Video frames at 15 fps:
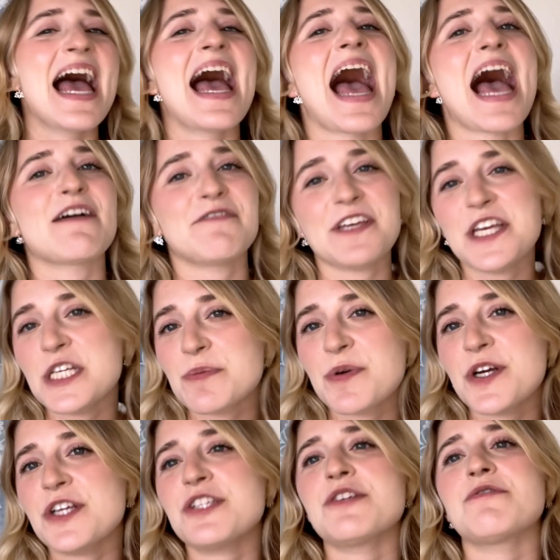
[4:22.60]
Have each
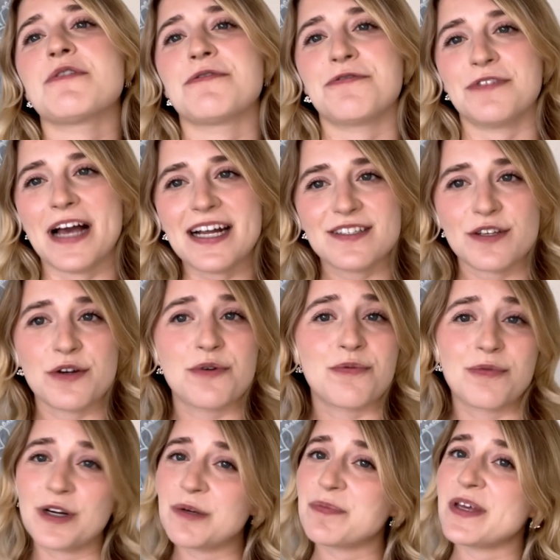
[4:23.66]
person reflect on a
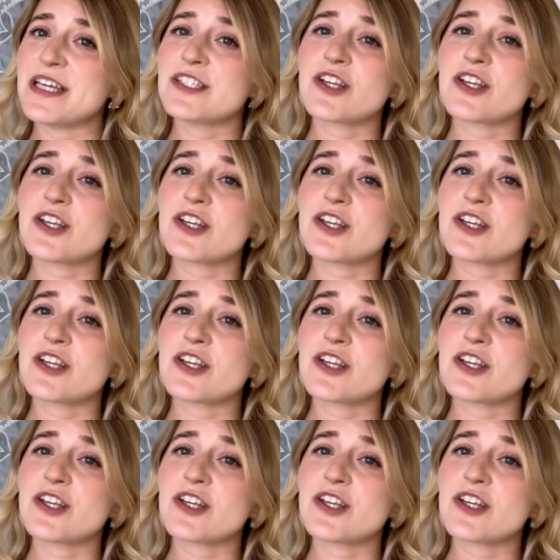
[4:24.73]
workplace